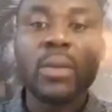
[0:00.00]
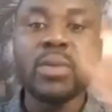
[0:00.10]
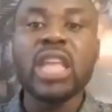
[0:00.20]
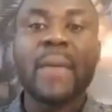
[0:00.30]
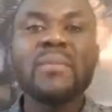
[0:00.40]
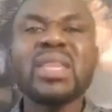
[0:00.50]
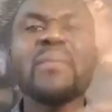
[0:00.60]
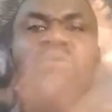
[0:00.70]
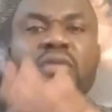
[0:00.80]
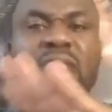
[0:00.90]
Me
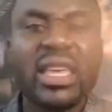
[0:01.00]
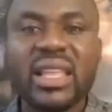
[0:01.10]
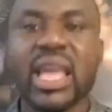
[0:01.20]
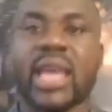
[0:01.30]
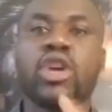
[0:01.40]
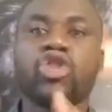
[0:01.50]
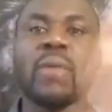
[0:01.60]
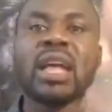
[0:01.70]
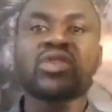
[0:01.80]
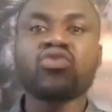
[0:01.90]
them know very clear.
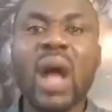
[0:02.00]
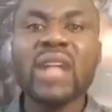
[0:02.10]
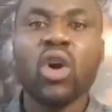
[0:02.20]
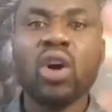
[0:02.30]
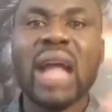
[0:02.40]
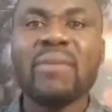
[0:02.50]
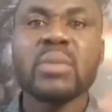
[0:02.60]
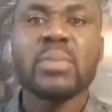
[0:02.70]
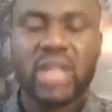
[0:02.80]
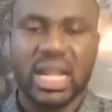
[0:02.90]
Number one other
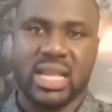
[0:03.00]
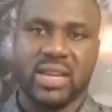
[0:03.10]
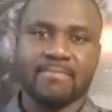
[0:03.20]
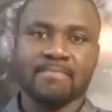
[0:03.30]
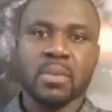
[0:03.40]
important thing.